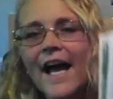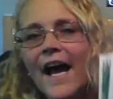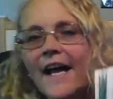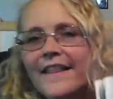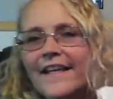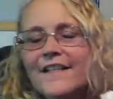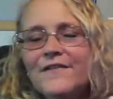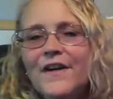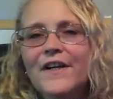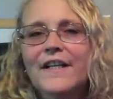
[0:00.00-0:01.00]
I think it's
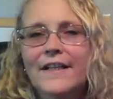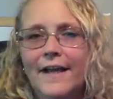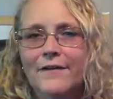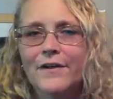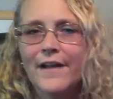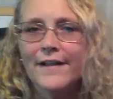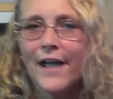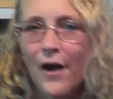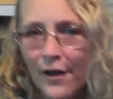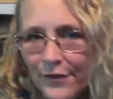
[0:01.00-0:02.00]
very clever that
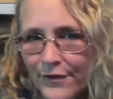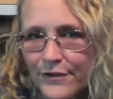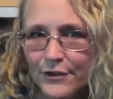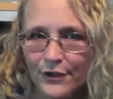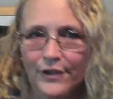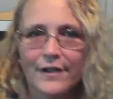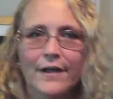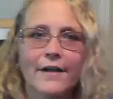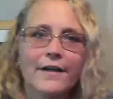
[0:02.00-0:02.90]
the author took